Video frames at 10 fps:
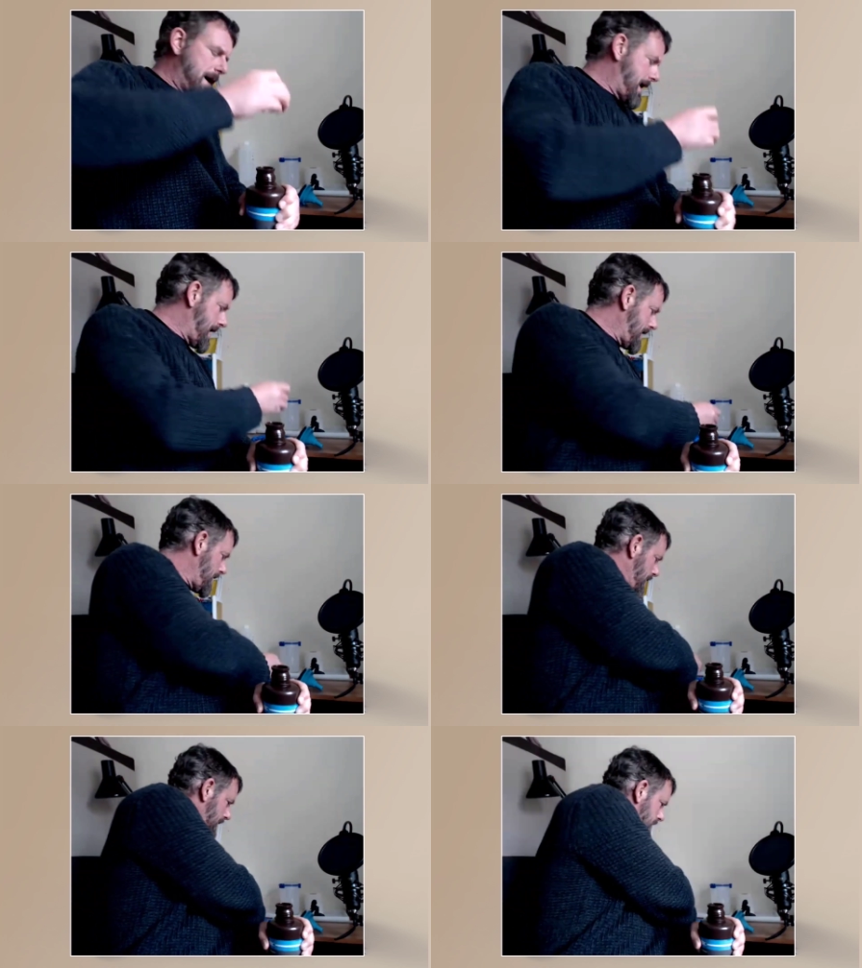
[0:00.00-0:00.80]

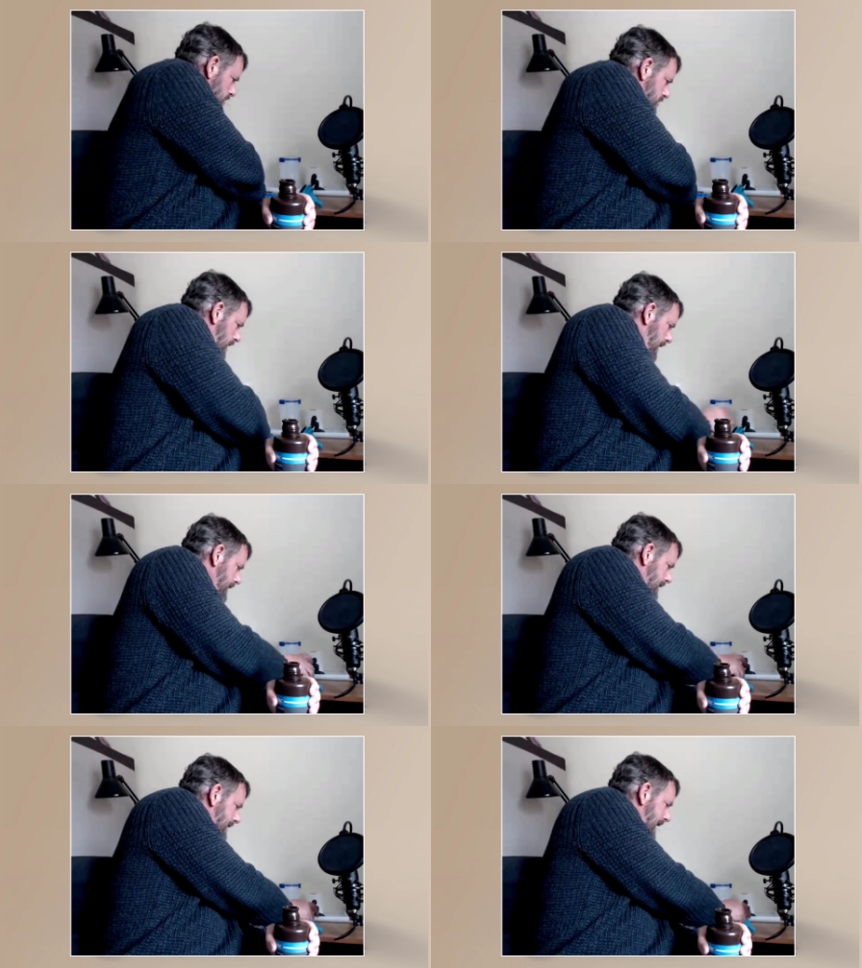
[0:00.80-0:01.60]
and I can
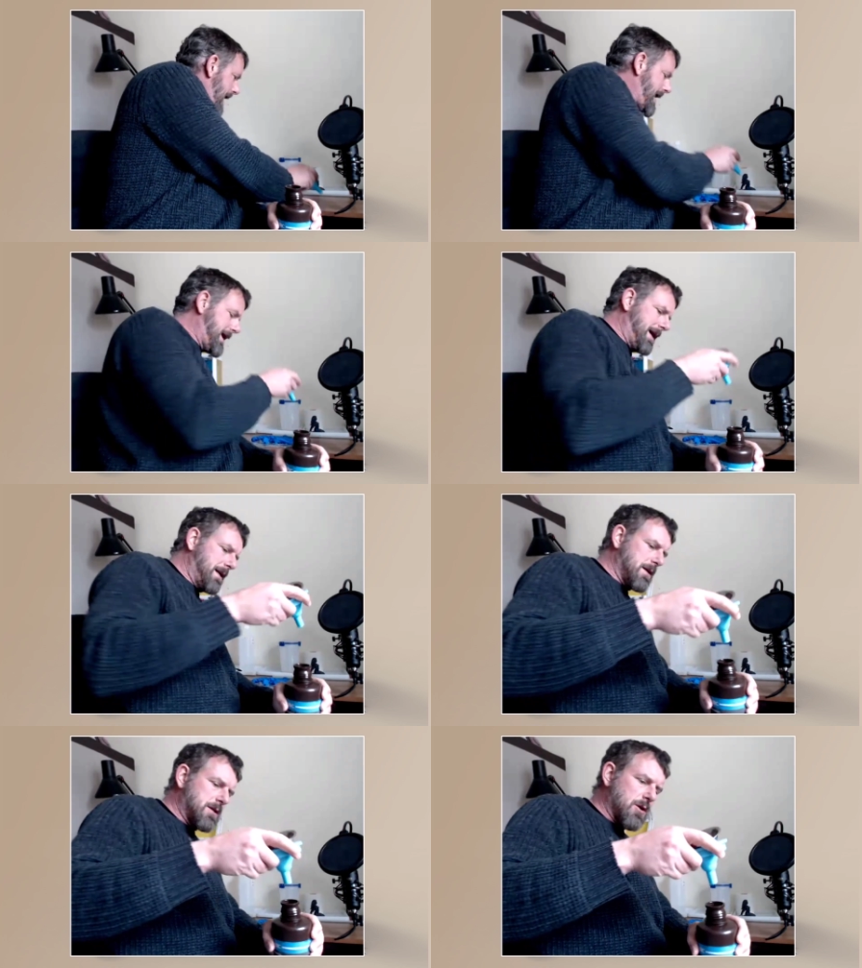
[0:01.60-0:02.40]
chuck that
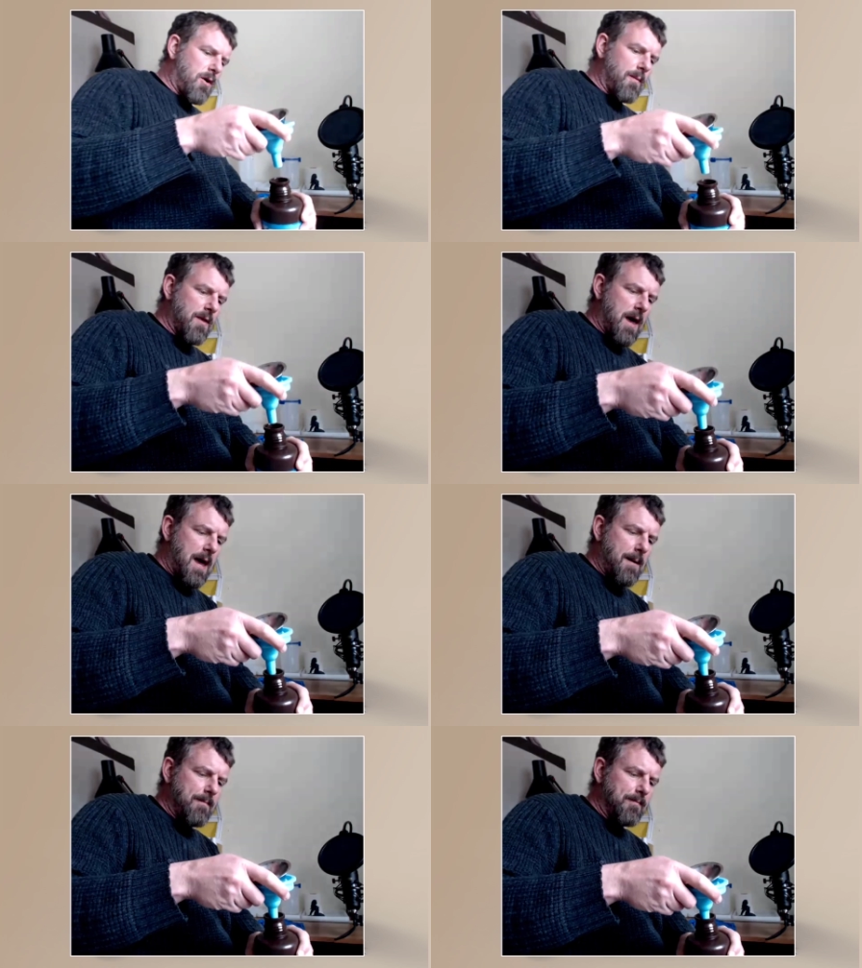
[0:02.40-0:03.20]
in the top
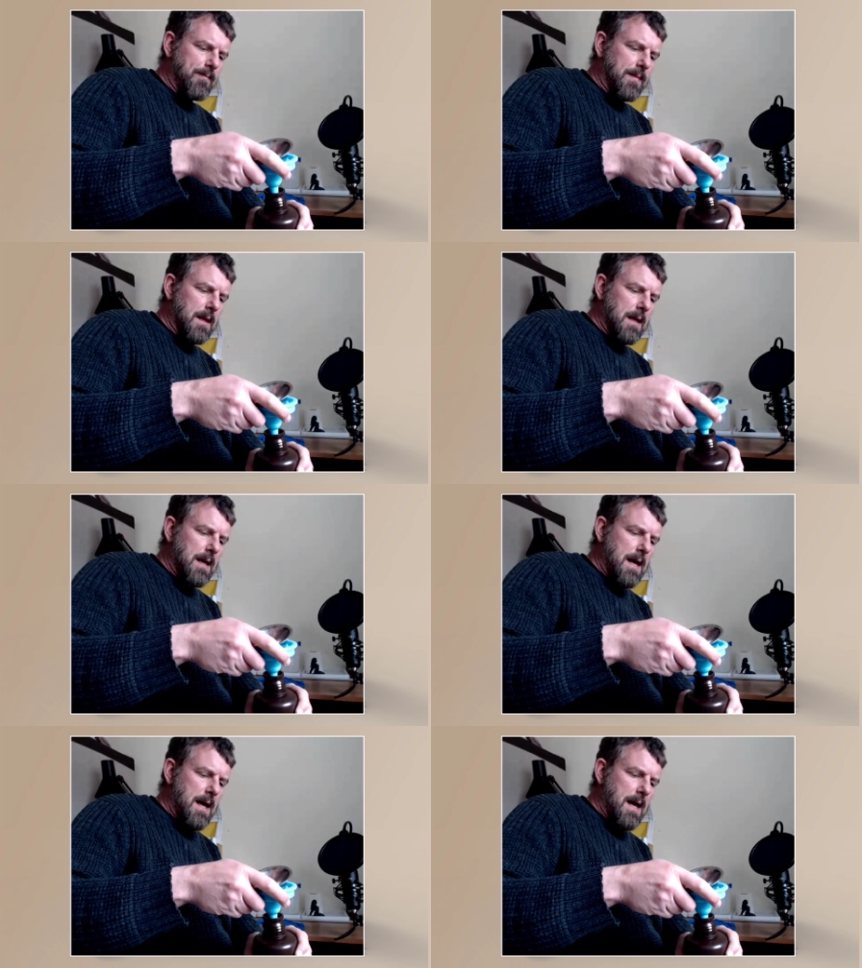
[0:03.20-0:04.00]
there
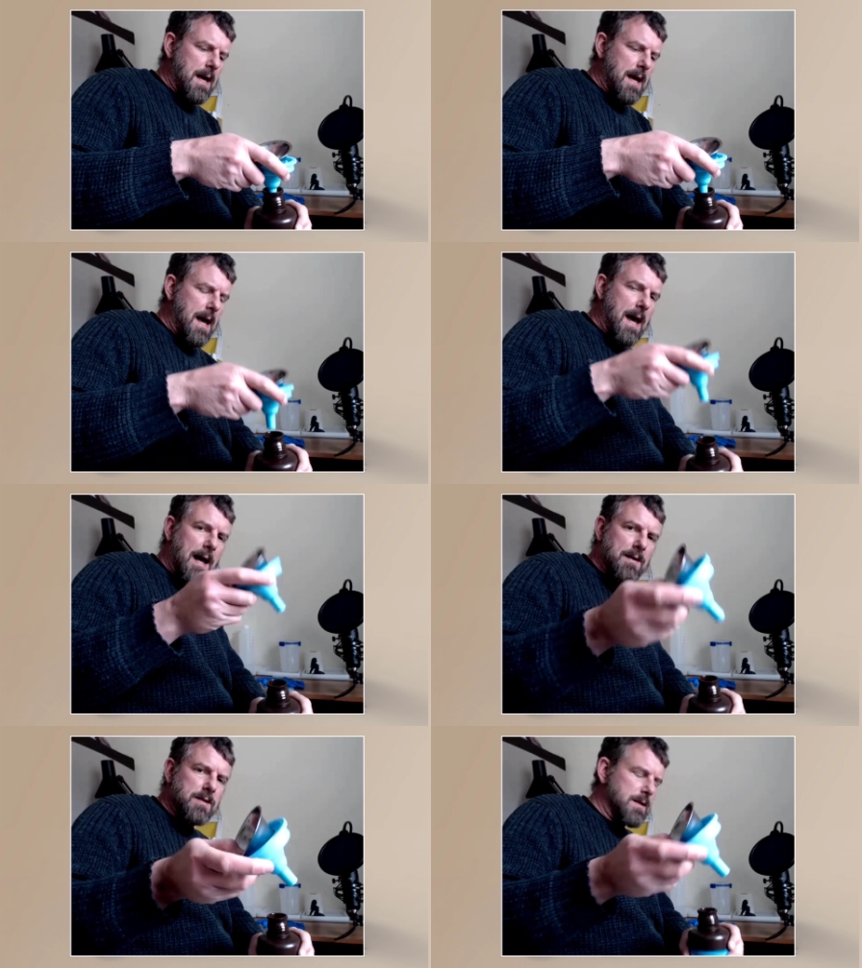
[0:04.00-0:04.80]

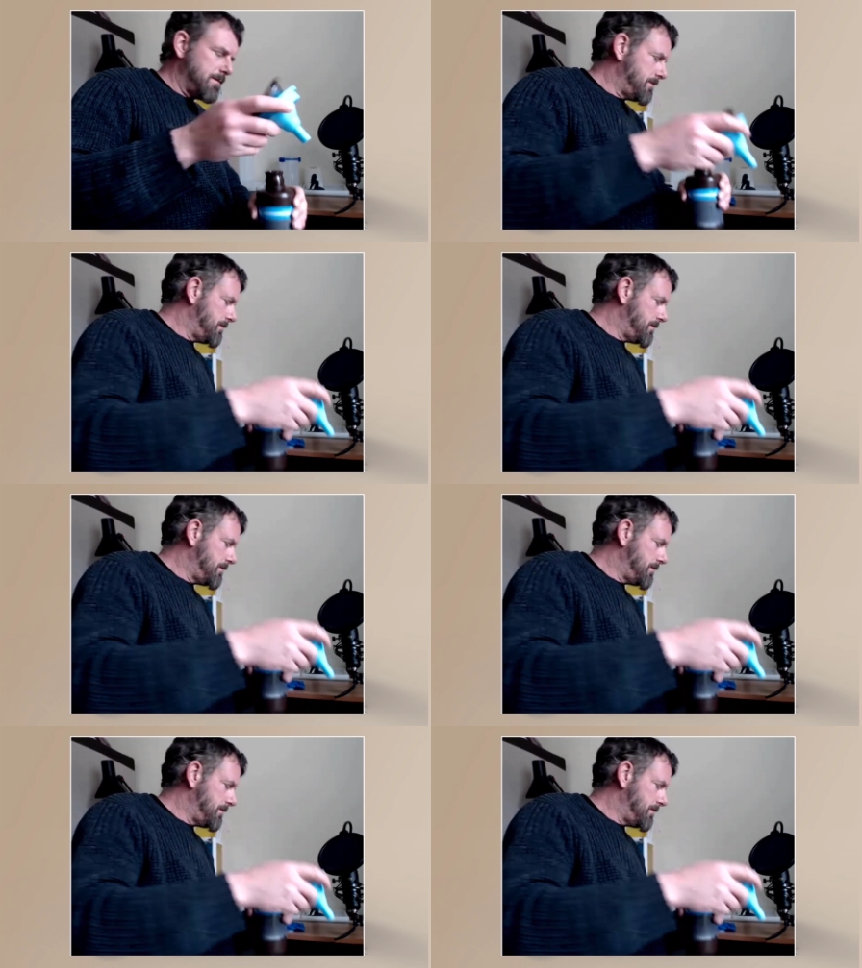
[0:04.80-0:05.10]
and